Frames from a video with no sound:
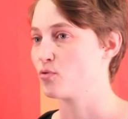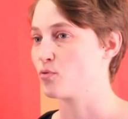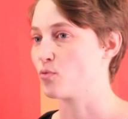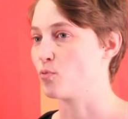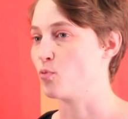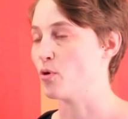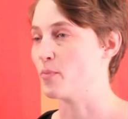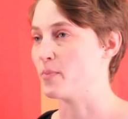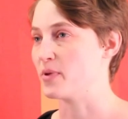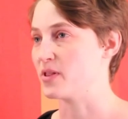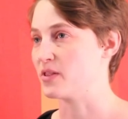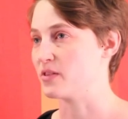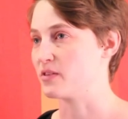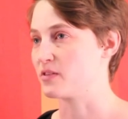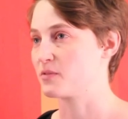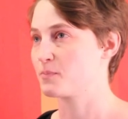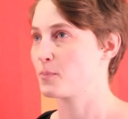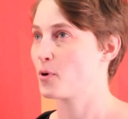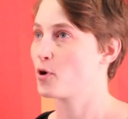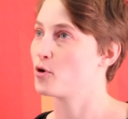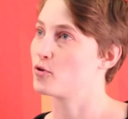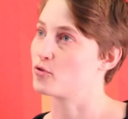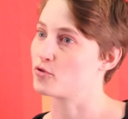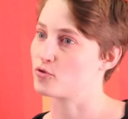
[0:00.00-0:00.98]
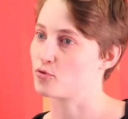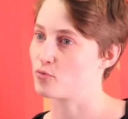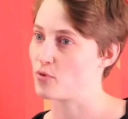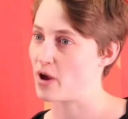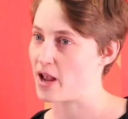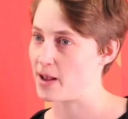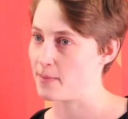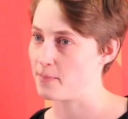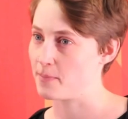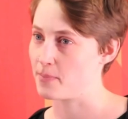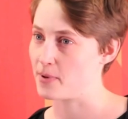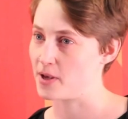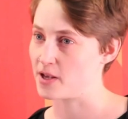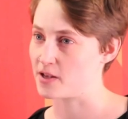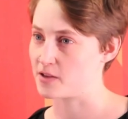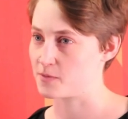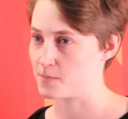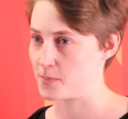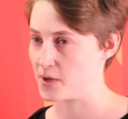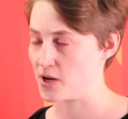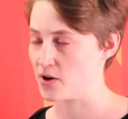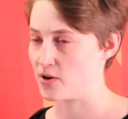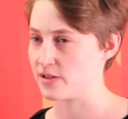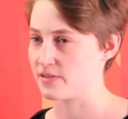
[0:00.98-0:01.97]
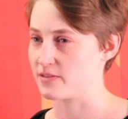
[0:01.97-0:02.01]
women's post-rape
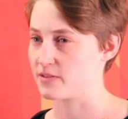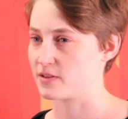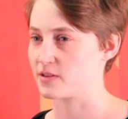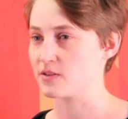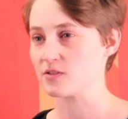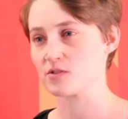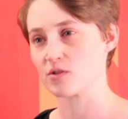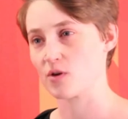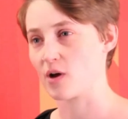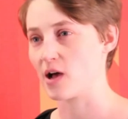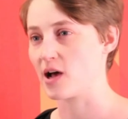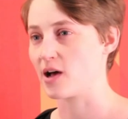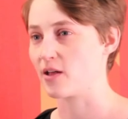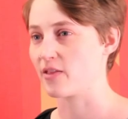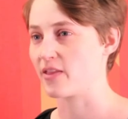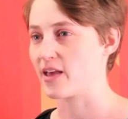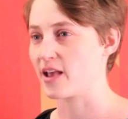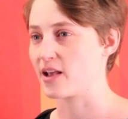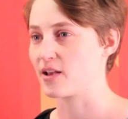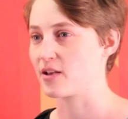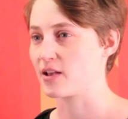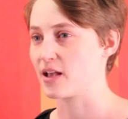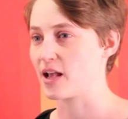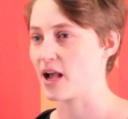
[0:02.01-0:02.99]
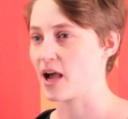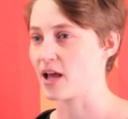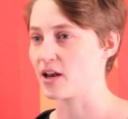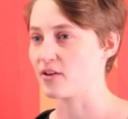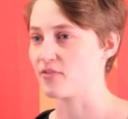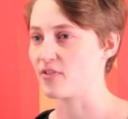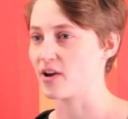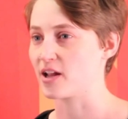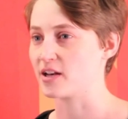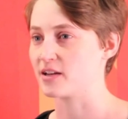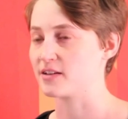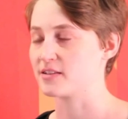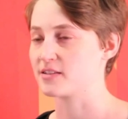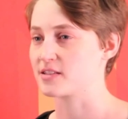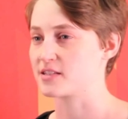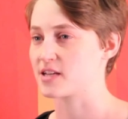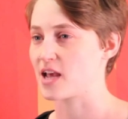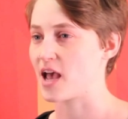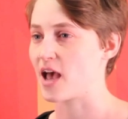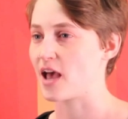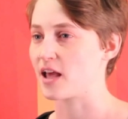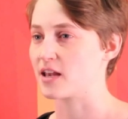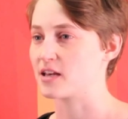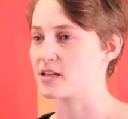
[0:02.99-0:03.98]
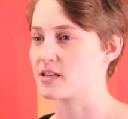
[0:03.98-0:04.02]
experiences, so how they kind of
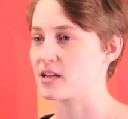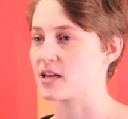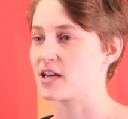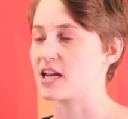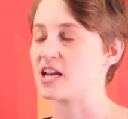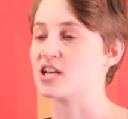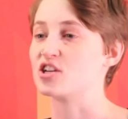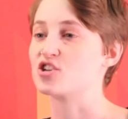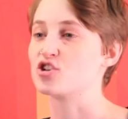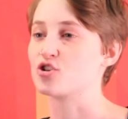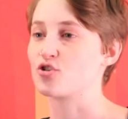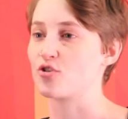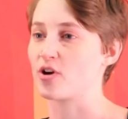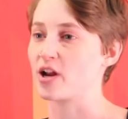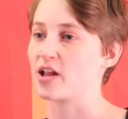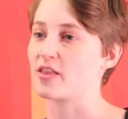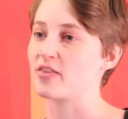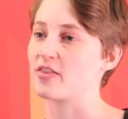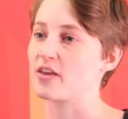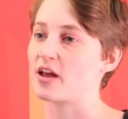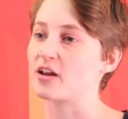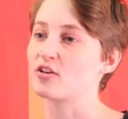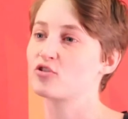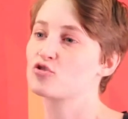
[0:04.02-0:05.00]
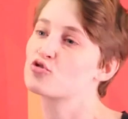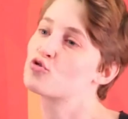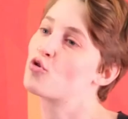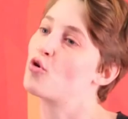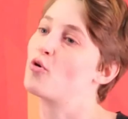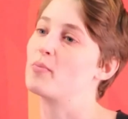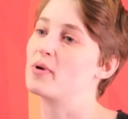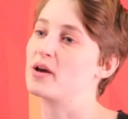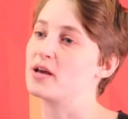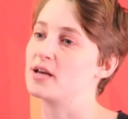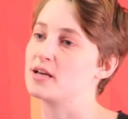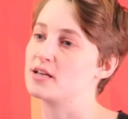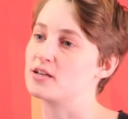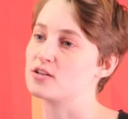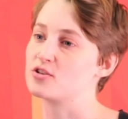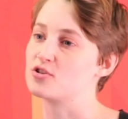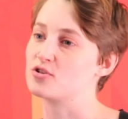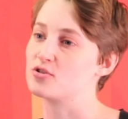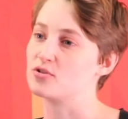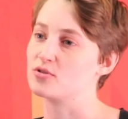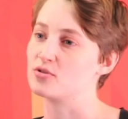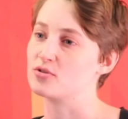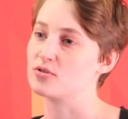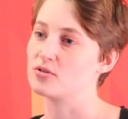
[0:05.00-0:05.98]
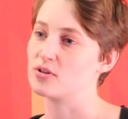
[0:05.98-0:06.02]
understand and integrate that trauma
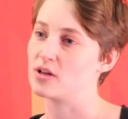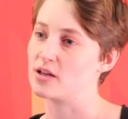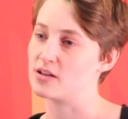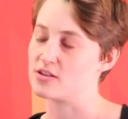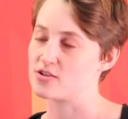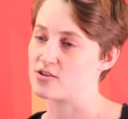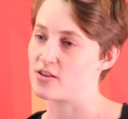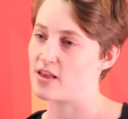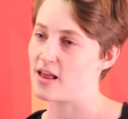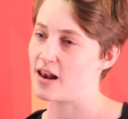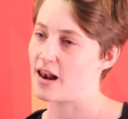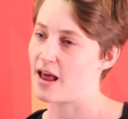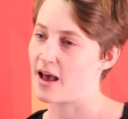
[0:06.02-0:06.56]
into their